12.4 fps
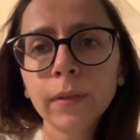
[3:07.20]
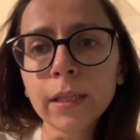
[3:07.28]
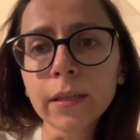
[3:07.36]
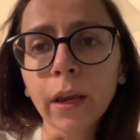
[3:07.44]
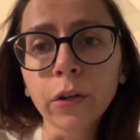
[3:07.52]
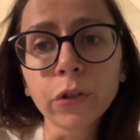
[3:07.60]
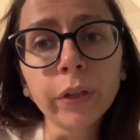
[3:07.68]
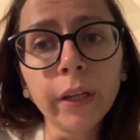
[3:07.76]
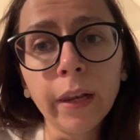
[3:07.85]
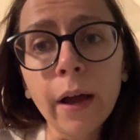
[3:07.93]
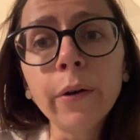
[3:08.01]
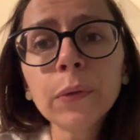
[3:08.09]
it's actually
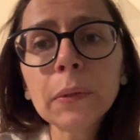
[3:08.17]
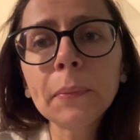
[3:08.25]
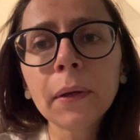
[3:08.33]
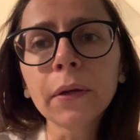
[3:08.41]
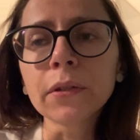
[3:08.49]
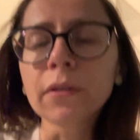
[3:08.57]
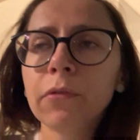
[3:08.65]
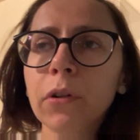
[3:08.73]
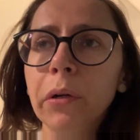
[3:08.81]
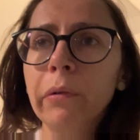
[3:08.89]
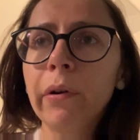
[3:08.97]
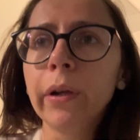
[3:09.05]
allowed because of
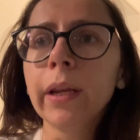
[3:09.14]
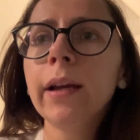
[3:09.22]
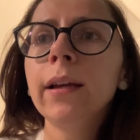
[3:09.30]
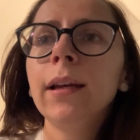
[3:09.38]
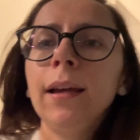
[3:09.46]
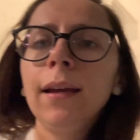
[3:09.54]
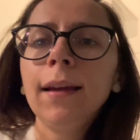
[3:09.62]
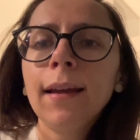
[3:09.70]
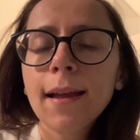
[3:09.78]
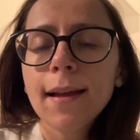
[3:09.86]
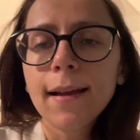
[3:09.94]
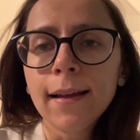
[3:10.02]
Corona.
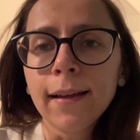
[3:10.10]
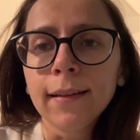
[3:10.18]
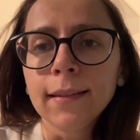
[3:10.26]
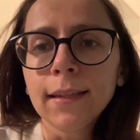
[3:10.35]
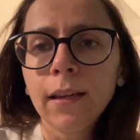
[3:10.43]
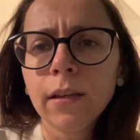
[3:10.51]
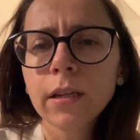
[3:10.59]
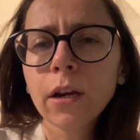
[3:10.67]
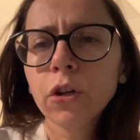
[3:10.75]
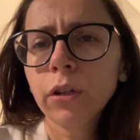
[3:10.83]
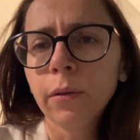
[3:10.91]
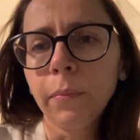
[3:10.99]
And it's
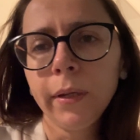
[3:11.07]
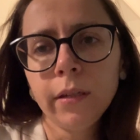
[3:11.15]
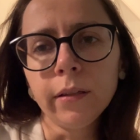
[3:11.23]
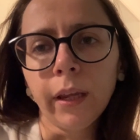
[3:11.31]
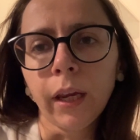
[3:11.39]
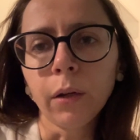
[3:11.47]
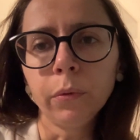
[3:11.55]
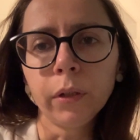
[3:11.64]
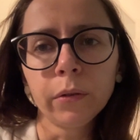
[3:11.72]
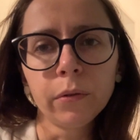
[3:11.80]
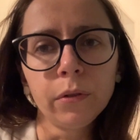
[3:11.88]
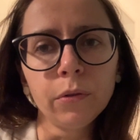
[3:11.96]
actually a pity, like we
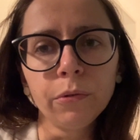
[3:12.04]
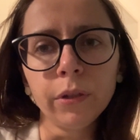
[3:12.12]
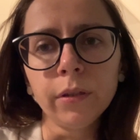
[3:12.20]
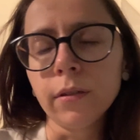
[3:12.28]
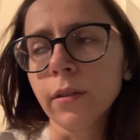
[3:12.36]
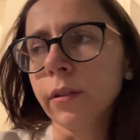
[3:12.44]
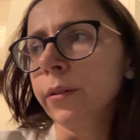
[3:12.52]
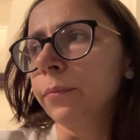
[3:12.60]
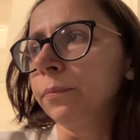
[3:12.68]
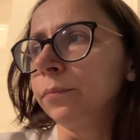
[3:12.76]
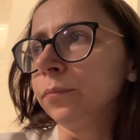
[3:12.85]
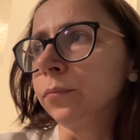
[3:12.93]
could do it
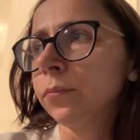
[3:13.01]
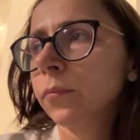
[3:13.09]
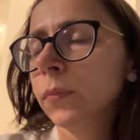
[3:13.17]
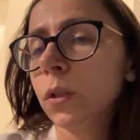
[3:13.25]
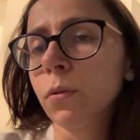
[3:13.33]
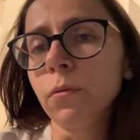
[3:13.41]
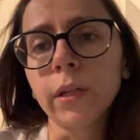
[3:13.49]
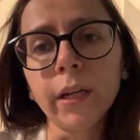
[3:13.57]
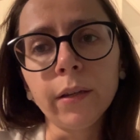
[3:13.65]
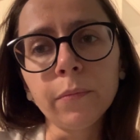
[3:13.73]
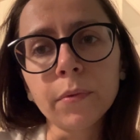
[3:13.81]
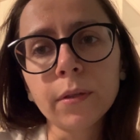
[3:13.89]
2
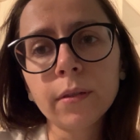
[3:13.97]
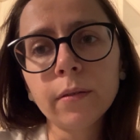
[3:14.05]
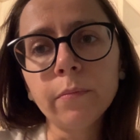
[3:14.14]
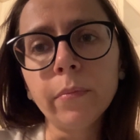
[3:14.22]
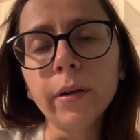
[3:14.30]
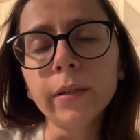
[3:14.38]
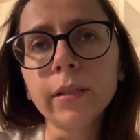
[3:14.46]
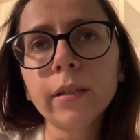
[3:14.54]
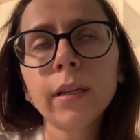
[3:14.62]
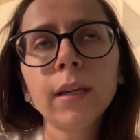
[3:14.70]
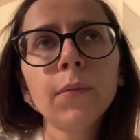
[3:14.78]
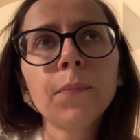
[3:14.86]
times, but
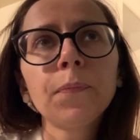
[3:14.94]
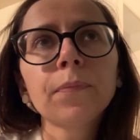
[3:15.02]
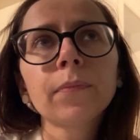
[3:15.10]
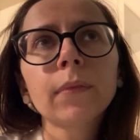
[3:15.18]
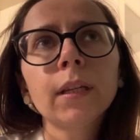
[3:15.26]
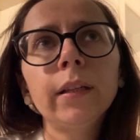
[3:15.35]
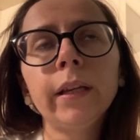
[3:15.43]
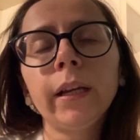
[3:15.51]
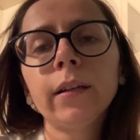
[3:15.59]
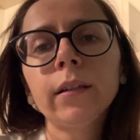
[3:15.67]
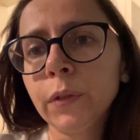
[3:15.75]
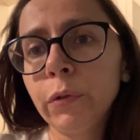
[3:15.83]

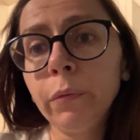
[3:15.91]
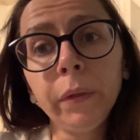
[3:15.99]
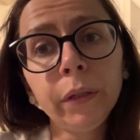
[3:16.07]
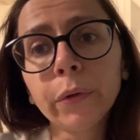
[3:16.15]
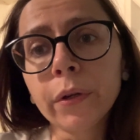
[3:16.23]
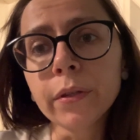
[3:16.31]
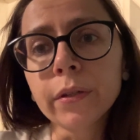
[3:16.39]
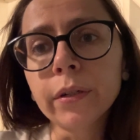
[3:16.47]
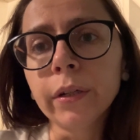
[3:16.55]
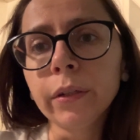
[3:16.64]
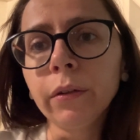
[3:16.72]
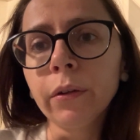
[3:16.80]
like the repeat
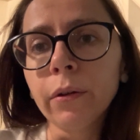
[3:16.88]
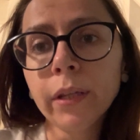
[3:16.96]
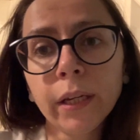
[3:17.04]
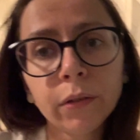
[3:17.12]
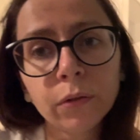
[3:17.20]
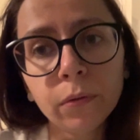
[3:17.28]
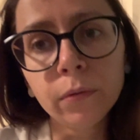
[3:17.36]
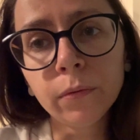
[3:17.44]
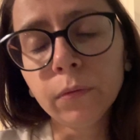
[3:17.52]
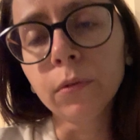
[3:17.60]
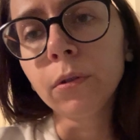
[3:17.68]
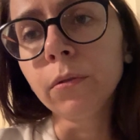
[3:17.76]
concert, you know, like
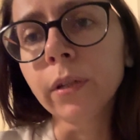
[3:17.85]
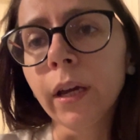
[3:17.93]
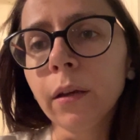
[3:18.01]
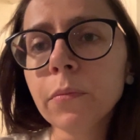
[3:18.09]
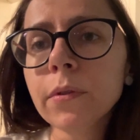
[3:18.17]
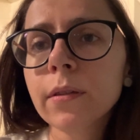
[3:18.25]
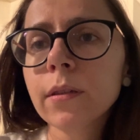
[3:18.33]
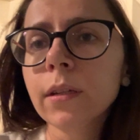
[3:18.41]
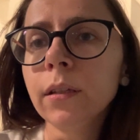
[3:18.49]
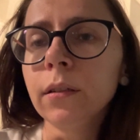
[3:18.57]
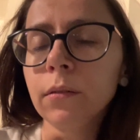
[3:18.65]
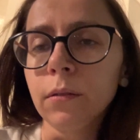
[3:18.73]
two times
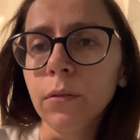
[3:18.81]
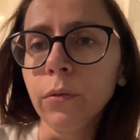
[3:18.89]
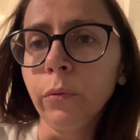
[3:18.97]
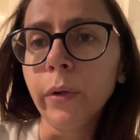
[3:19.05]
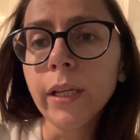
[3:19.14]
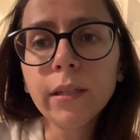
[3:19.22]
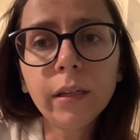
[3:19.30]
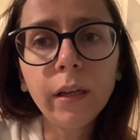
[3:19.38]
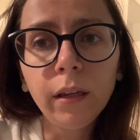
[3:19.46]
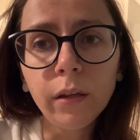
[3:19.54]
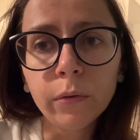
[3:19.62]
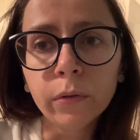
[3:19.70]
in 1
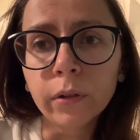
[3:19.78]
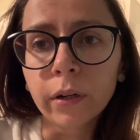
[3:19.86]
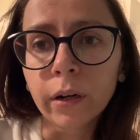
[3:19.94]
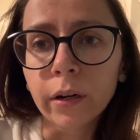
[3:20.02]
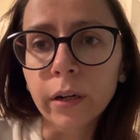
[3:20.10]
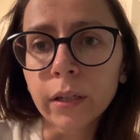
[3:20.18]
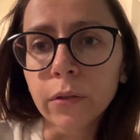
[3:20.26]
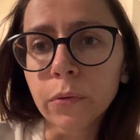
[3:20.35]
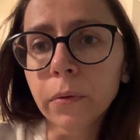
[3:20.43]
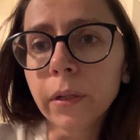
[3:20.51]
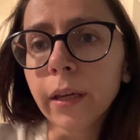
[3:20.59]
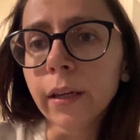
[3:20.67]
day or in
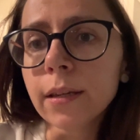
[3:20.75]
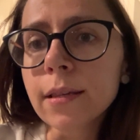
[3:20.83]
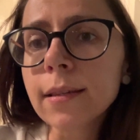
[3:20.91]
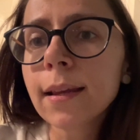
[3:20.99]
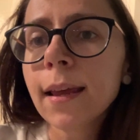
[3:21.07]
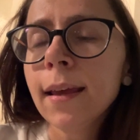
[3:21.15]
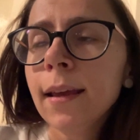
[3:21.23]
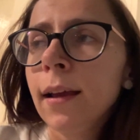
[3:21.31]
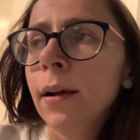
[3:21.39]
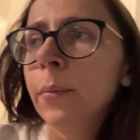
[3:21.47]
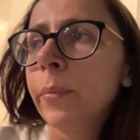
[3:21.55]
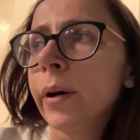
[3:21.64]
2 days.
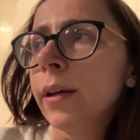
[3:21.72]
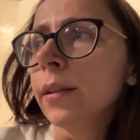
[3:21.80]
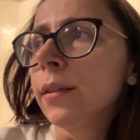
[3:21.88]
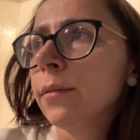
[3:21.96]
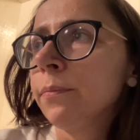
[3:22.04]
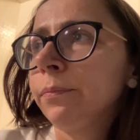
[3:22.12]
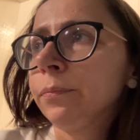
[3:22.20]
But